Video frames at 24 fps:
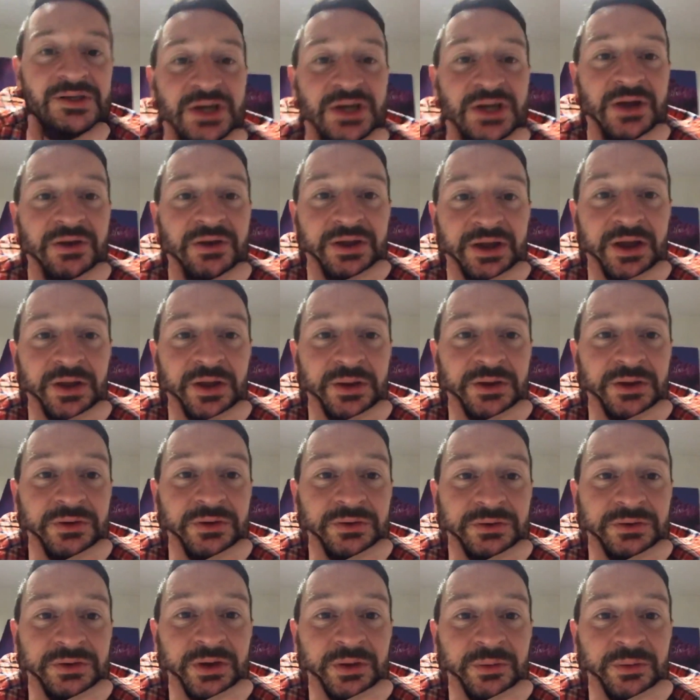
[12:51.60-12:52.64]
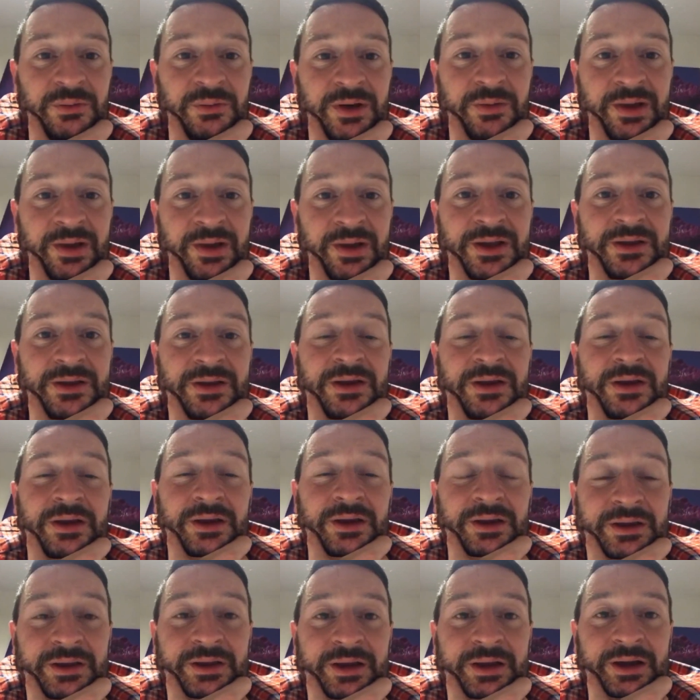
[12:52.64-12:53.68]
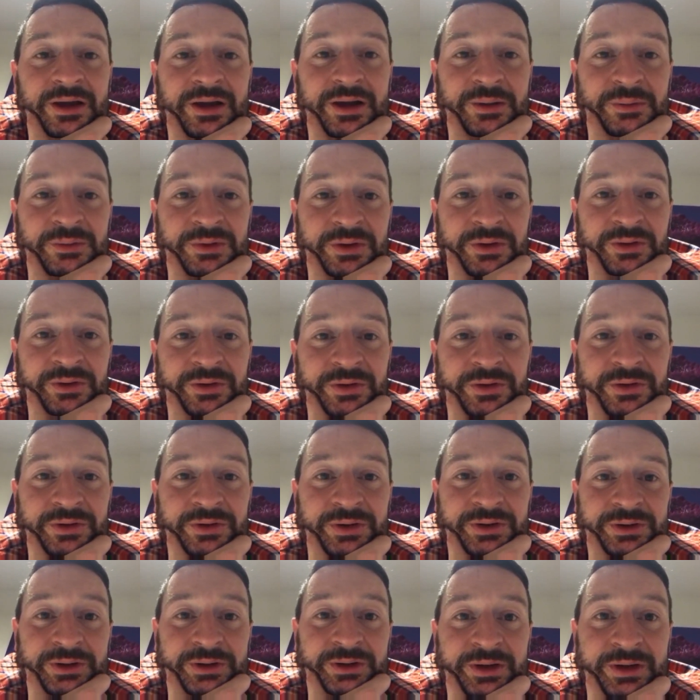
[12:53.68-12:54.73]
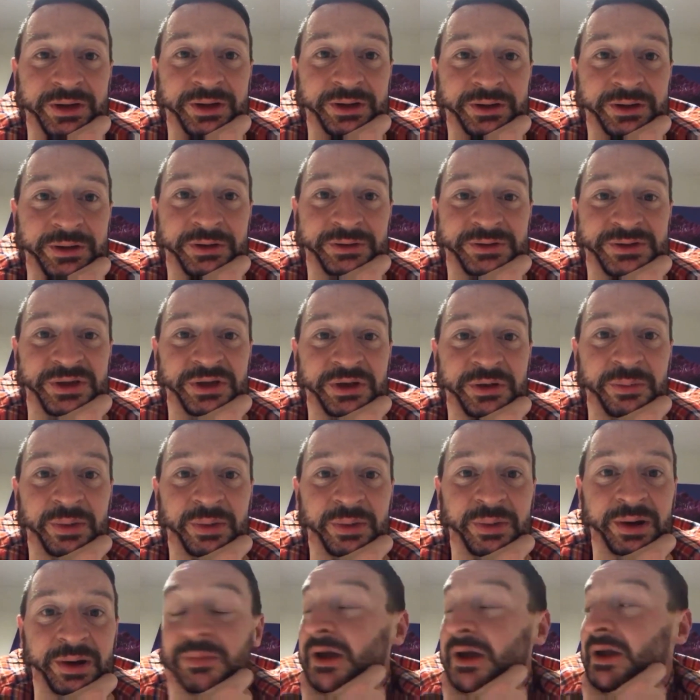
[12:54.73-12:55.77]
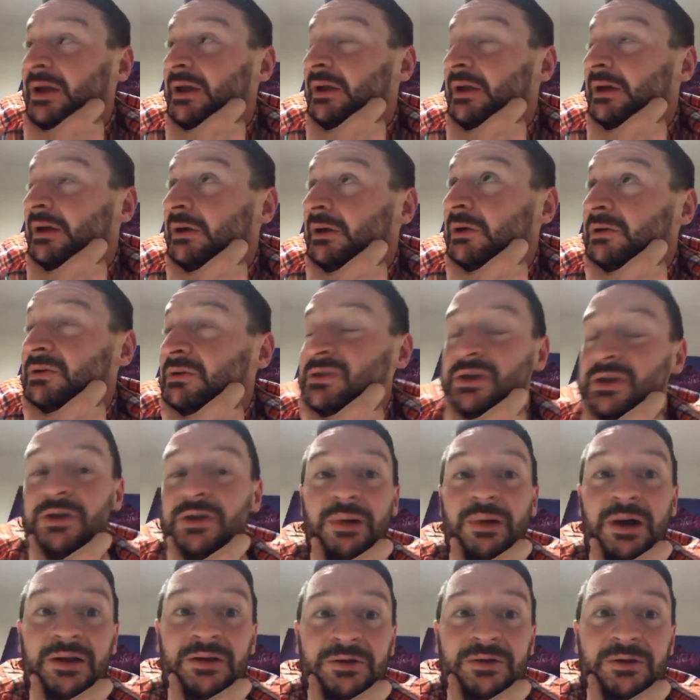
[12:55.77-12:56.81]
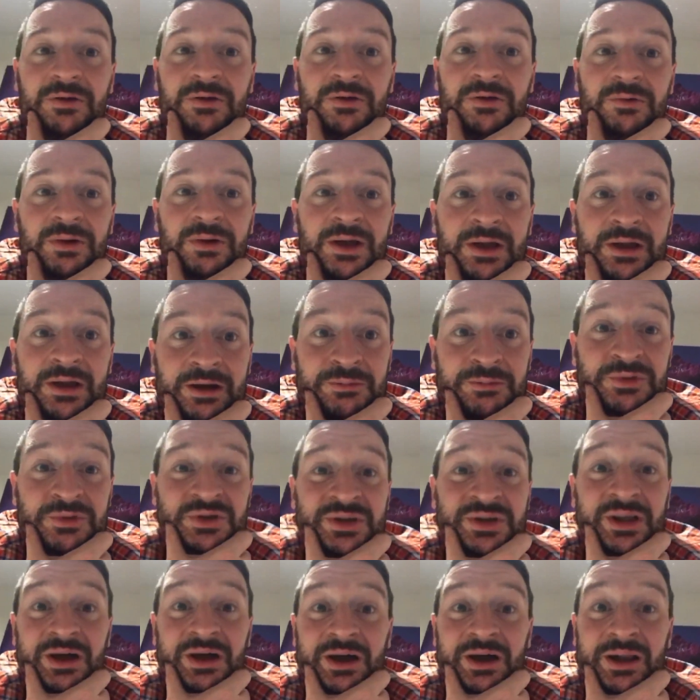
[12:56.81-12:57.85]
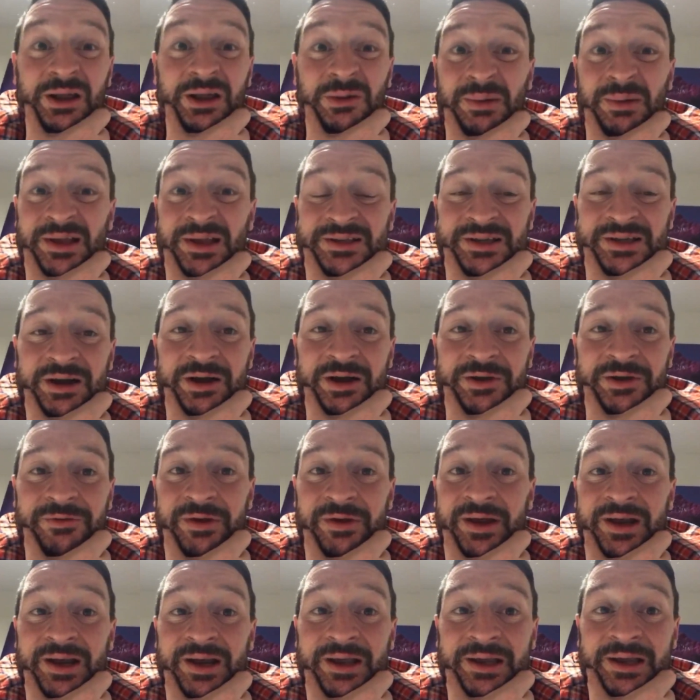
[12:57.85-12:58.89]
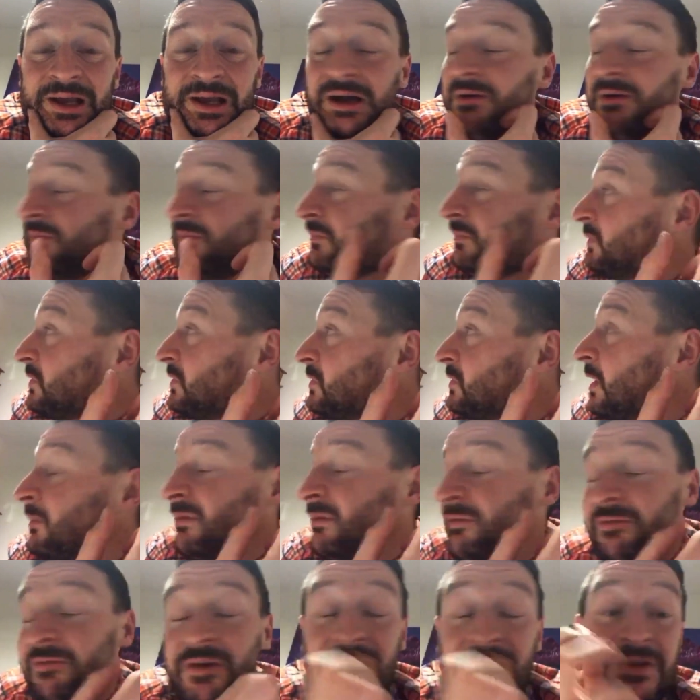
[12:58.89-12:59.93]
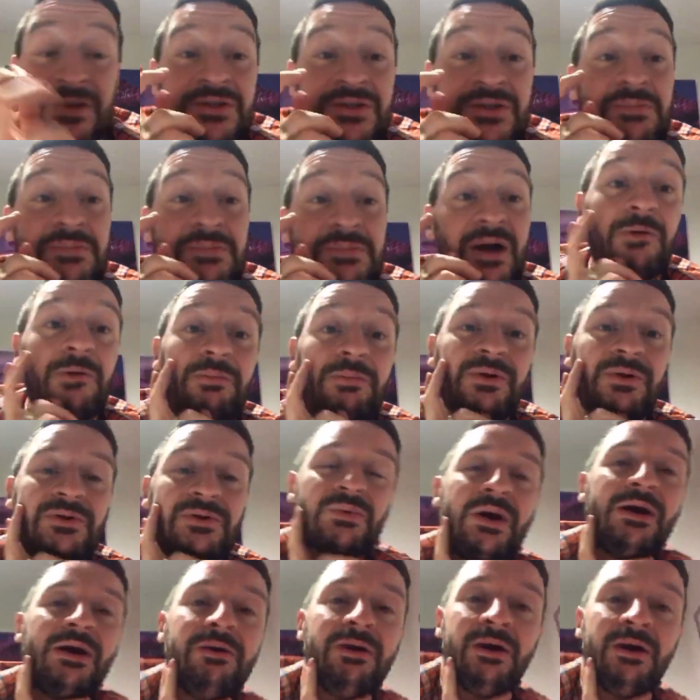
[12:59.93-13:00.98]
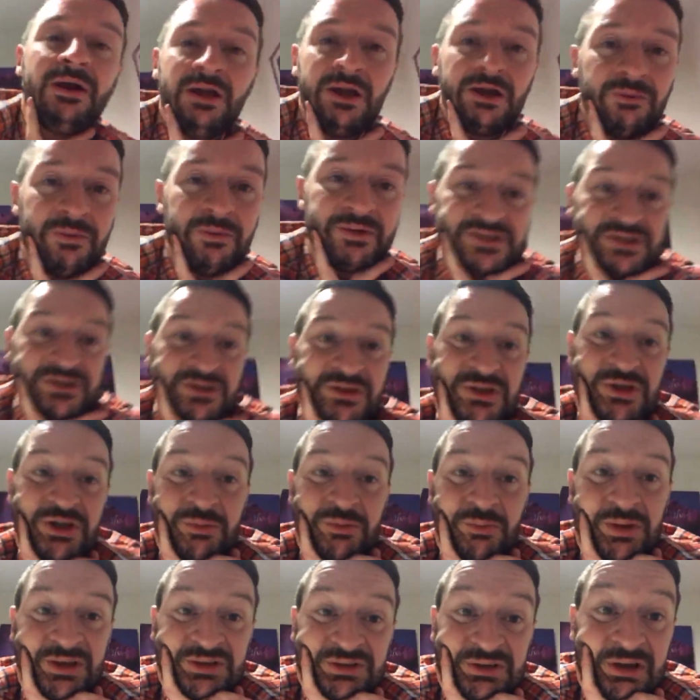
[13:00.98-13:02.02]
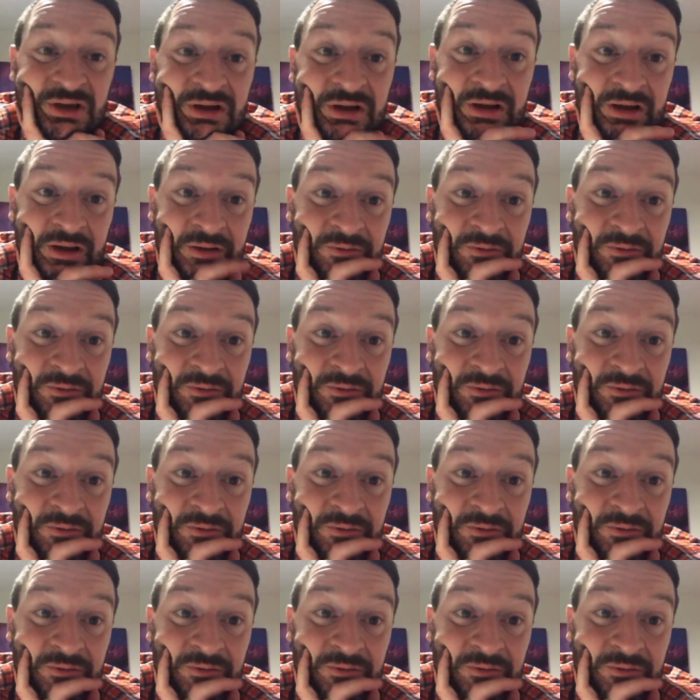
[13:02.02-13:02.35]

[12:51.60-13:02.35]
Joker. You're doing well, mate? Yeah, I'm doing good. Not too bad, mate. Not too bad at all. I'm just like a little bit tired, really. I've got my fitness back up as well. I went to the gym last night.